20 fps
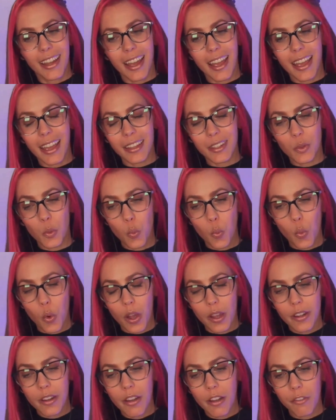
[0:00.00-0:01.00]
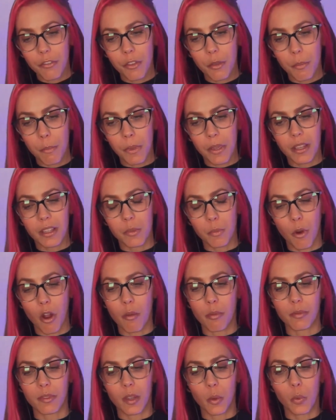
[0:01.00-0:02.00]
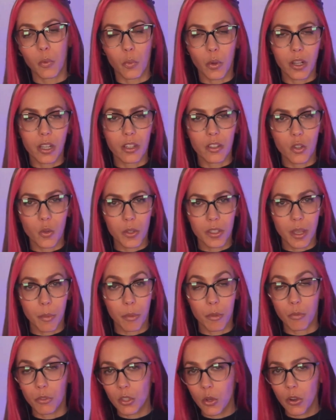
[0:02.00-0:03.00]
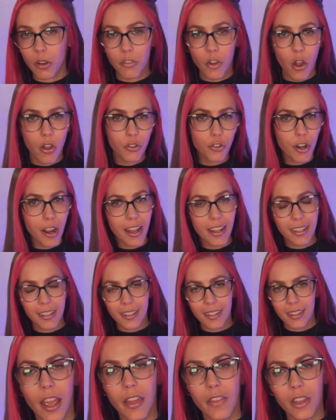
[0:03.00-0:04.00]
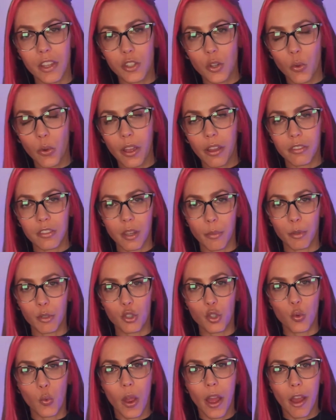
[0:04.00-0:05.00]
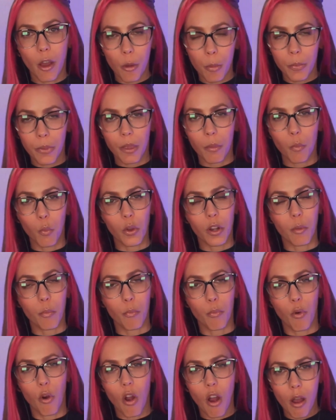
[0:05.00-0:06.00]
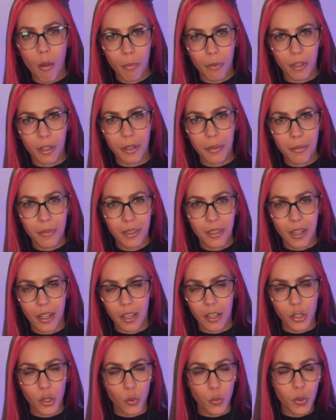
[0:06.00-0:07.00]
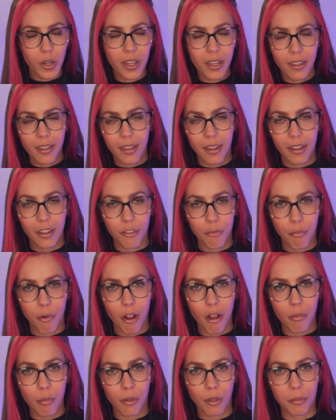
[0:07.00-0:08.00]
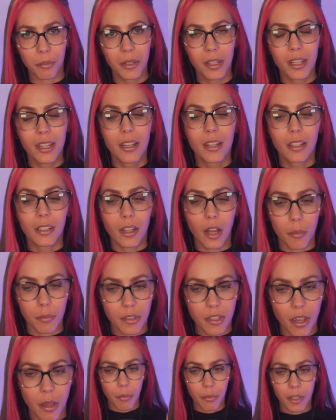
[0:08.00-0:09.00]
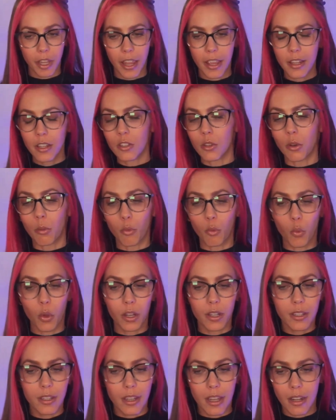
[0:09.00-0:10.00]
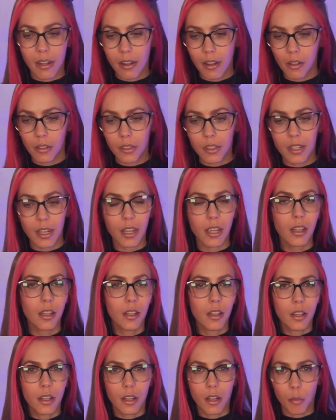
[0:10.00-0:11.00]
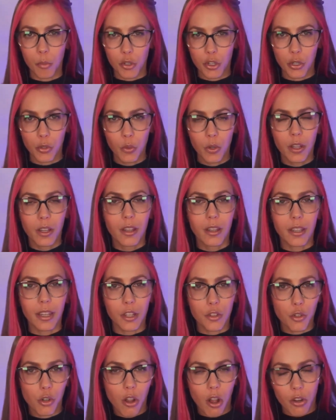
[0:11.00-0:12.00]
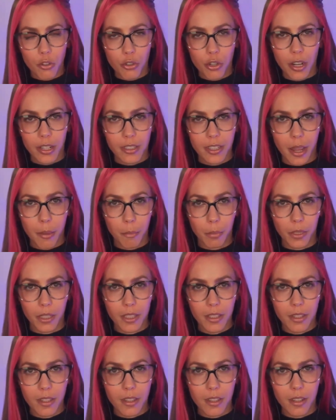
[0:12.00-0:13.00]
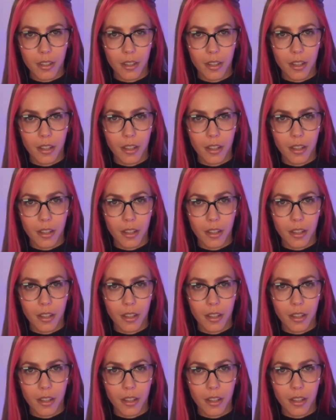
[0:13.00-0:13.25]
And one of the biggest problems that we run into is that people don't have contracts and they don't have someone to help them when a problem, a unique kind of problem, comes up. Okay, so number one, get an LLC. Number two, get your contract templates